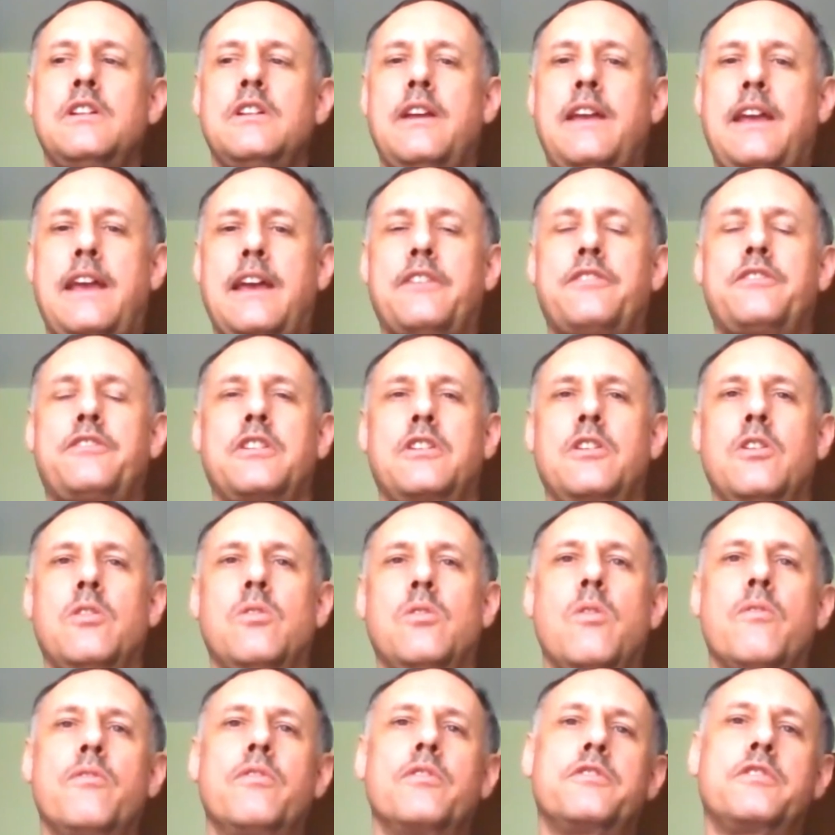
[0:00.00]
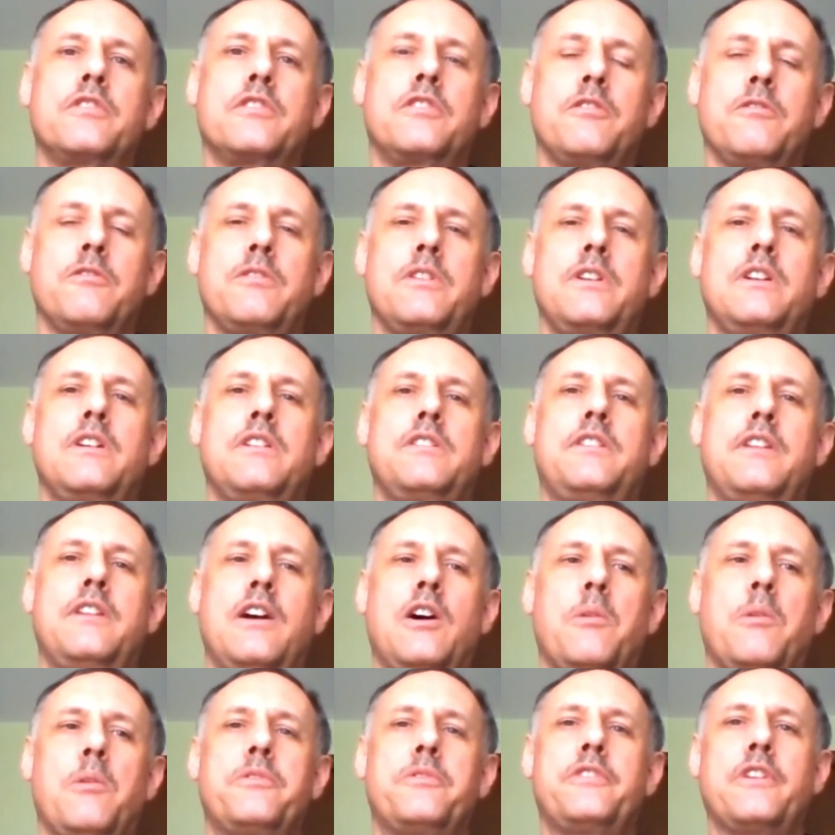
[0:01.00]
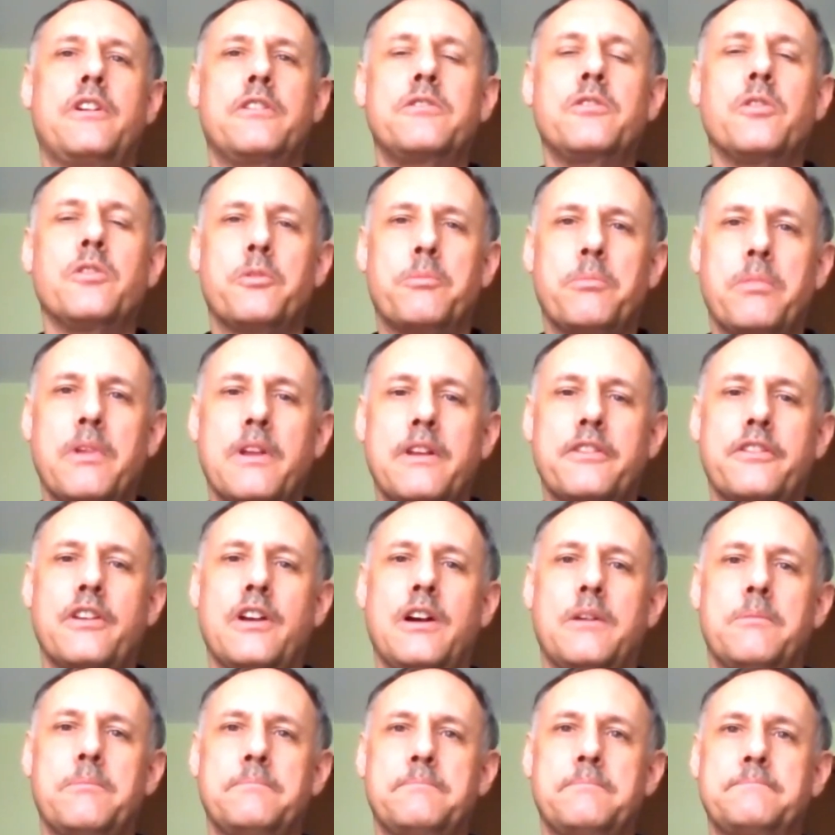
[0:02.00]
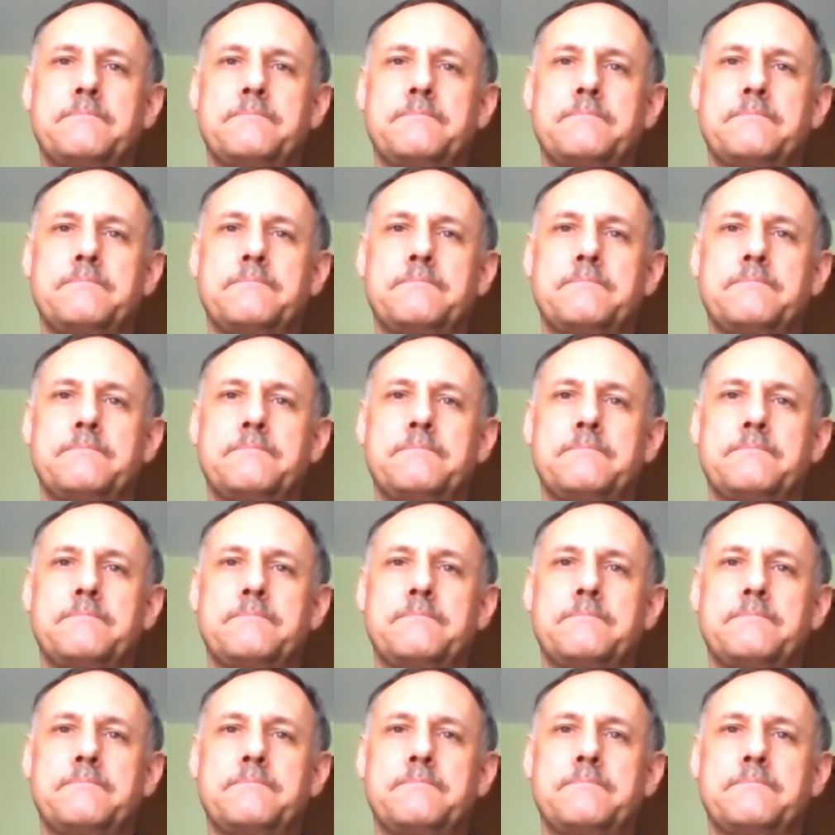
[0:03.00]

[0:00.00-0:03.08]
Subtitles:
asked to go over to Korea to help start those plants up.